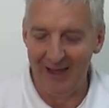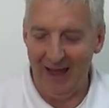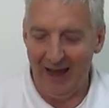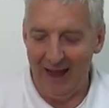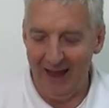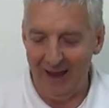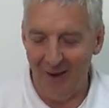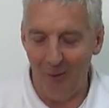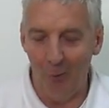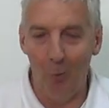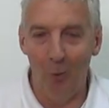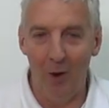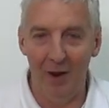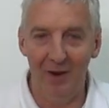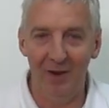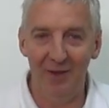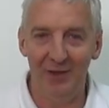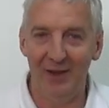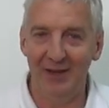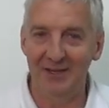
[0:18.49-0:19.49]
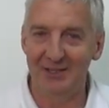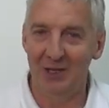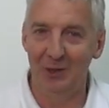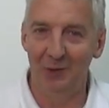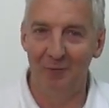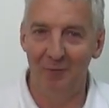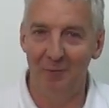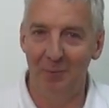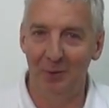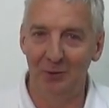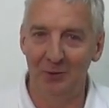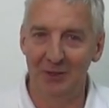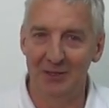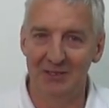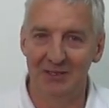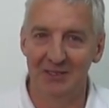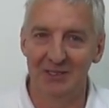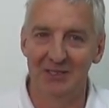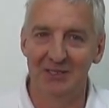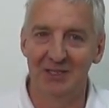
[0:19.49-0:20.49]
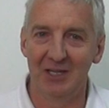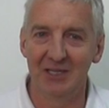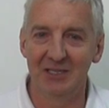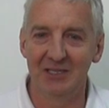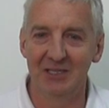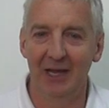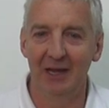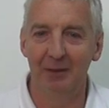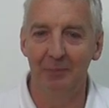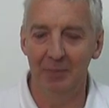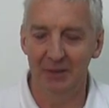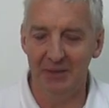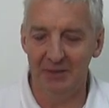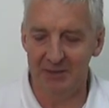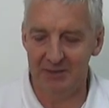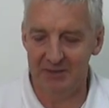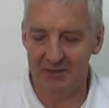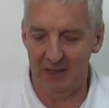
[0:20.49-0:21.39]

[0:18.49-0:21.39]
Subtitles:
One of the things I love about this had been